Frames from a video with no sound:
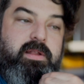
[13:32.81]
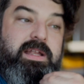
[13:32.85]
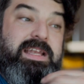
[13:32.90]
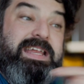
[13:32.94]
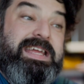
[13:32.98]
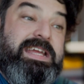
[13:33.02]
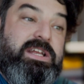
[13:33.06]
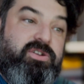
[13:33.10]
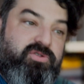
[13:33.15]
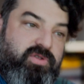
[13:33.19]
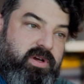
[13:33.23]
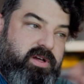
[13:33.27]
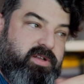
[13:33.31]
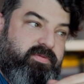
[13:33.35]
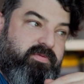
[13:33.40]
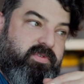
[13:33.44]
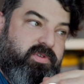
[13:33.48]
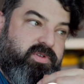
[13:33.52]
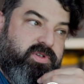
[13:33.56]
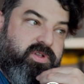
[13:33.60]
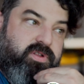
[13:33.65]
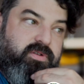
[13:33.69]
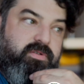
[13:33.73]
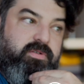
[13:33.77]
he
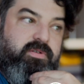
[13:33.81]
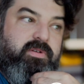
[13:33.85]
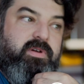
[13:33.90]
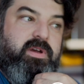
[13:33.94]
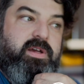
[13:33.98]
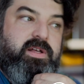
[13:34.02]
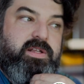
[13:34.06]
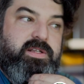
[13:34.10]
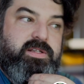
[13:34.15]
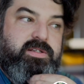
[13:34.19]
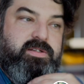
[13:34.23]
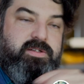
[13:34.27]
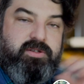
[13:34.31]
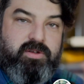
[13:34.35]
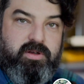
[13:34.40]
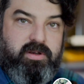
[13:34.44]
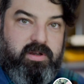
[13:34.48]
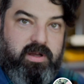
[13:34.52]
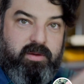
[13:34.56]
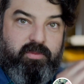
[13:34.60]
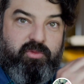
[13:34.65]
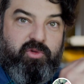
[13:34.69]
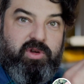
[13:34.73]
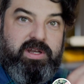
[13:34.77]
travels through as,
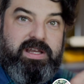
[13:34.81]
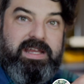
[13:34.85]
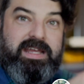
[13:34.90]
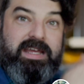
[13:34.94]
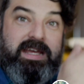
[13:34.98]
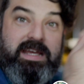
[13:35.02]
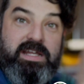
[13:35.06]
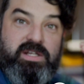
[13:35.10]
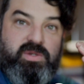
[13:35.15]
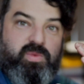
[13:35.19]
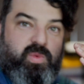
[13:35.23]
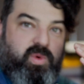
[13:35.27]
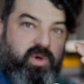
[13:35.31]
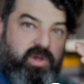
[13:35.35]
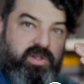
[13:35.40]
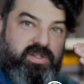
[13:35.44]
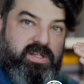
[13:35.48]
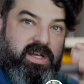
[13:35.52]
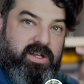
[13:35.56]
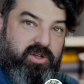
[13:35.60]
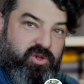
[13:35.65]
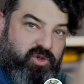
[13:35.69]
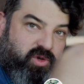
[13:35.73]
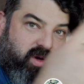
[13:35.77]
sorry, I'm reading his words
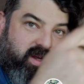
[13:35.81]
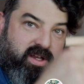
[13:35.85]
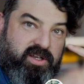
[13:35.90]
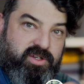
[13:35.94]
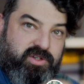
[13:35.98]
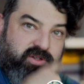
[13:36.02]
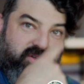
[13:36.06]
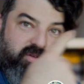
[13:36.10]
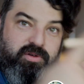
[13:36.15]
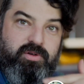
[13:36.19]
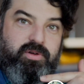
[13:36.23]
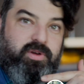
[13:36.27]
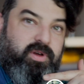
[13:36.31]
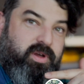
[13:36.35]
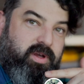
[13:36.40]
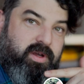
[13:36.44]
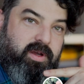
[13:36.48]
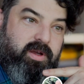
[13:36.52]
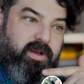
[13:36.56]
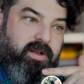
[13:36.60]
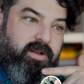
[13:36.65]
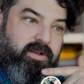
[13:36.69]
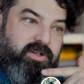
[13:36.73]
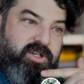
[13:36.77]
and trying to
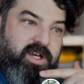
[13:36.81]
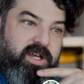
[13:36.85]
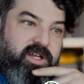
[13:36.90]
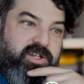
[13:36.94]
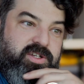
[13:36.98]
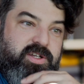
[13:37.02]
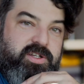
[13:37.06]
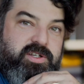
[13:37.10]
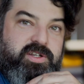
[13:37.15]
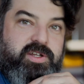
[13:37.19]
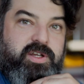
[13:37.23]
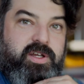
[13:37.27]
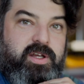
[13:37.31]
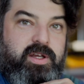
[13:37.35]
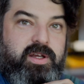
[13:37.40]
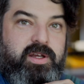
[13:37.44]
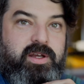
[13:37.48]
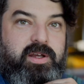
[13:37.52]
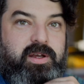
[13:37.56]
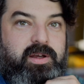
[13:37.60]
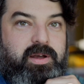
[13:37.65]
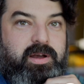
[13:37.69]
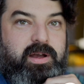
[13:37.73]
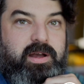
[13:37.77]
change it
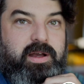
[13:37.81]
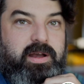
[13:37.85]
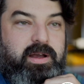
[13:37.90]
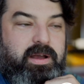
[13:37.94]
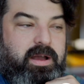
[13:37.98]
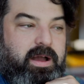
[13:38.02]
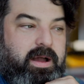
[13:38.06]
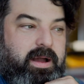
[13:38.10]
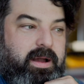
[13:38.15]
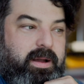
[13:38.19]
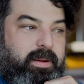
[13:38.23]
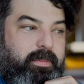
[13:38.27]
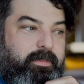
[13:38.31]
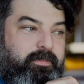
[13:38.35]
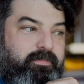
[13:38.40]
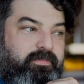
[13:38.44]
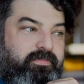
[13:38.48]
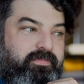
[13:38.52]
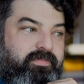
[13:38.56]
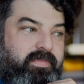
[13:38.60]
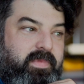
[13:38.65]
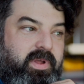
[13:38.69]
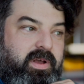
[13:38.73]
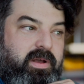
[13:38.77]

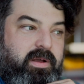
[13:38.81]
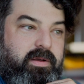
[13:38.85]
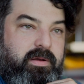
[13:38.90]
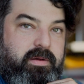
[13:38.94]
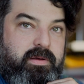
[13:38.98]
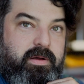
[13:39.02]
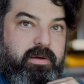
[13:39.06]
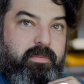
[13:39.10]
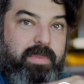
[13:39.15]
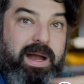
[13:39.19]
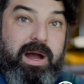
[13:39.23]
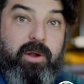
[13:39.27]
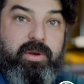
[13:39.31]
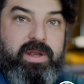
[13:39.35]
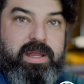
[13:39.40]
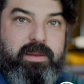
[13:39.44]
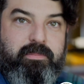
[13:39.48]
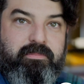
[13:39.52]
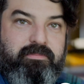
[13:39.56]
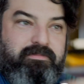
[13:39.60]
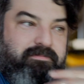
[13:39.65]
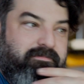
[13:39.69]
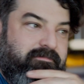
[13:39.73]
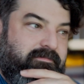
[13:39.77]
about
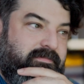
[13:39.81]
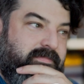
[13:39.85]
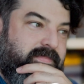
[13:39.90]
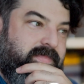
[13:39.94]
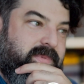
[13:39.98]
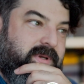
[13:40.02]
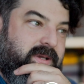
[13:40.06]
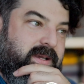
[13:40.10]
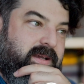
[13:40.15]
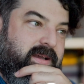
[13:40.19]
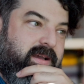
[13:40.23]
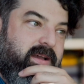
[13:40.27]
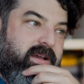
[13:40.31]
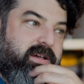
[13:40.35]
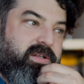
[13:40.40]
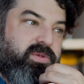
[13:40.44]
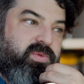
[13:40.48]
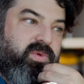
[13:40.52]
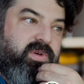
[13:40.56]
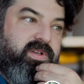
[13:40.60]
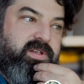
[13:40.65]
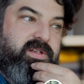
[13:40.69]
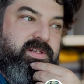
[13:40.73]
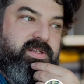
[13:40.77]
him.
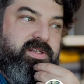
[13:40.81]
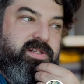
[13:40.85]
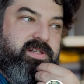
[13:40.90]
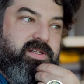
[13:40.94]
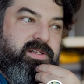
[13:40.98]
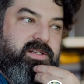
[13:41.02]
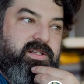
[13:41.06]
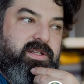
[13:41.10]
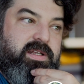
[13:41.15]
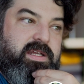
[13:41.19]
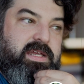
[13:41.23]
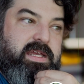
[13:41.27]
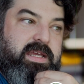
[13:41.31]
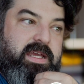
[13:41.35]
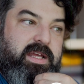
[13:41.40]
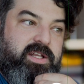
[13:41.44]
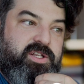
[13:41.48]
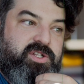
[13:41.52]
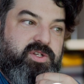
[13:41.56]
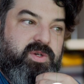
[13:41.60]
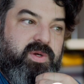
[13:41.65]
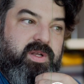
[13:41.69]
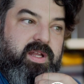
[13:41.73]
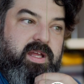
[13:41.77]
As once he
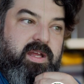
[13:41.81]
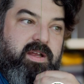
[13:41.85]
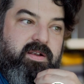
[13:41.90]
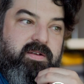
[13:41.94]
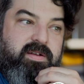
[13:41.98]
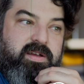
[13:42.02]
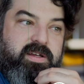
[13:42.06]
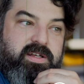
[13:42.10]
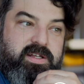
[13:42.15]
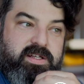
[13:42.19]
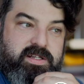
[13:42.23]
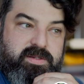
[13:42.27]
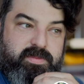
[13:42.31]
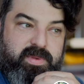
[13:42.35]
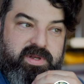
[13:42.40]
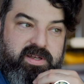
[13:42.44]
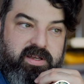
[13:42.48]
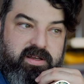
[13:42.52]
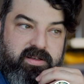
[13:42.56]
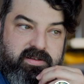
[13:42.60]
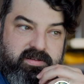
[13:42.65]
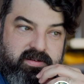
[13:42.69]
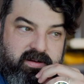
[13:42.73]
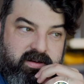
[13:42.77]
gets to an area,
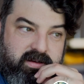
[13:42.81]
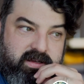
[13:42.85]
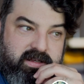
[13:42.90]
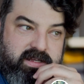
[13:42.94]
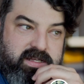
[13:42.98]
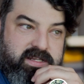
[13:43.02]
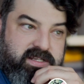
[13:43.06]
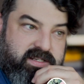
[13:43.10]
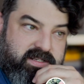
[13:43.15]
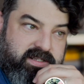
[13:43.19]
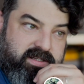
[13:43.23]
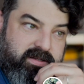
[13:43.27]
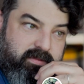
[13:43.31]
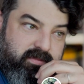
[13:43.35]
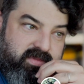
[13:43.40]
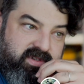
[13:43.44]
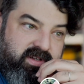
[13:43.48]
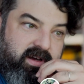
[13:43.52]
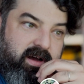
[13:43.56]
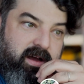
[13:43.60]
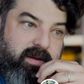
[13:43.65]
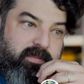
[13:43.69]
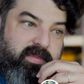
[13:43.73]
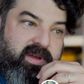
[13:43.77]
spending some
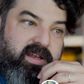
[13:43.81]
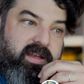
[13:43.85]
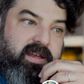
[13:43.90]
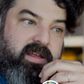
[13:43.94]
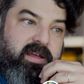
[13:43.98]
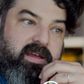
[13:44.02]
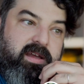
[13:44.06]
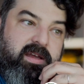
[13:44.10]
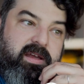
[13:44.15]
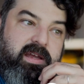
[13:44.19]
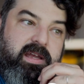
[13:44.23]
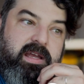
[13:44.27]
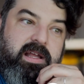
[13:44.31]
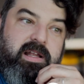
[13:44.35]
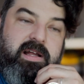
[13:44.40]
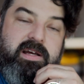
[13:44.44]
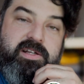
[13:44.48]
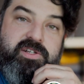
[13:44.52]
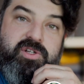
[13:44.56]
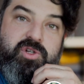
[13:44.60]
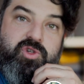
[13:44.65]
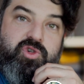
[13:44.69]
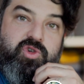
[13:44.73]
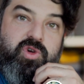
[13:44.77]
time in, he
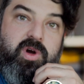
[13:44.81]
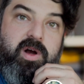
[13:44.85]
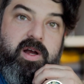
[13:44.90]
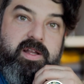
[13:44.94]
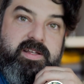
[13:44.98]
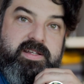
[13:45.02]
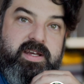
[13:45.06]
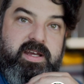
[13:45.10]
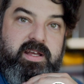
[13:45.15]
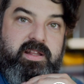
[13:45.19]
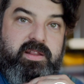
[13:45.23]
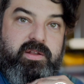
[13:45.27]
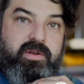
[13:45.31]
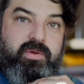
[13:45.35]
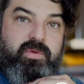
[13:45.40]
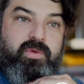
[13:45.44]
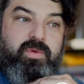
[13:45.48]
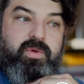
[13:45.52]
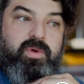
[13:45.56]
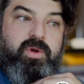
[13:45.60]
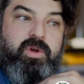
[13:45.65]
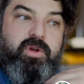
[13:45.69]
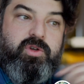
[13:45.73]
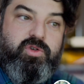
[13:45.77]
likes to try take the
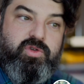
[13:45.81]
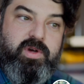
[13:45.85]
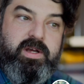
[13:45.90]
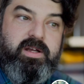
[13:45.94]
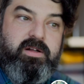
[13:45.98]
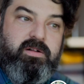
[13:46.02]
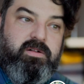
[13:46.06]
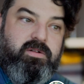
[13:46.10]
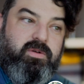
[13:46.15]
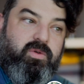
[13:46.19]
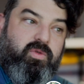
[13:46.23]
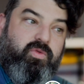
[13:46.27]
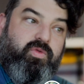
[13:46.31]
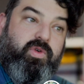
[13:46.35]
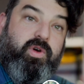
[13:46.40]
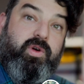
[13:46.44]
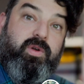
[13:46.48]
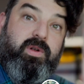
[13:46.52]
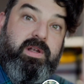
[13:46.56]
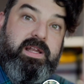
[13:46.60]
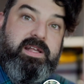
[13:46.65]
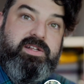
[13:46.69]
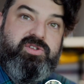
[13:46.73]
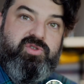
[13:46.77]
trail or
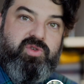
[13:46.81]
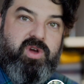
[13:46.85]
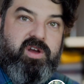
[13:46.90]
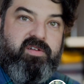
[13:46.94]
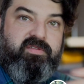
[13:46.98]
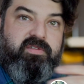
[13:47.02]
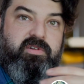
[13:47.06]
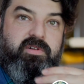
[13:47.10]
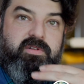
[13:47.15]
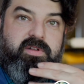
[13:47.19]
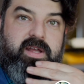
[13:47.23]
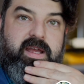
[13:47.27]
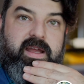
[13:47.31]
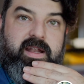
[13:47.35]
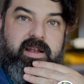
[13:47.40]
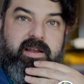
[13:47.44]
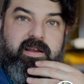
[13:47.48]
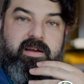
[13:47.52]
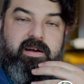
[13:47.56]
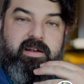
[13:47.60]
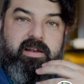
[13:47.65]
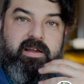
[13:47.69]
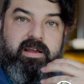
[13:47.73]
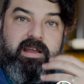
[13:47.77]
road less traveled and
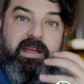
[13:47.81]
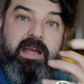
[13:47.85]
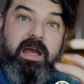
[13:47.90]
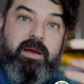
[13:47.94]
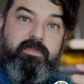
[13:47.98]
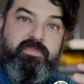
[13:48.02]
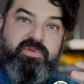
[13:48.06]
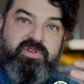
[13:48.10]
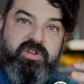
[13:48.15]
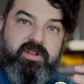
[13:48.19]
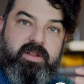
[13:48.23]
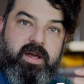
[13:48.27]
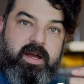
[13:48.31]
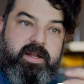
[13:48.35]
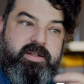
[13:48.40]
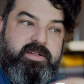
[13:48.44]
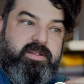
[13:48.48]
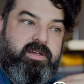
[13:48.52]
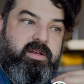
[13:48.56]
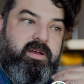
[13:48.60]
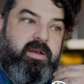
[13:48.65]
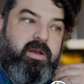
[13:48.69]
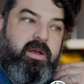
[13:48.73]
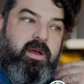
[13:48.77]
kind of capture that,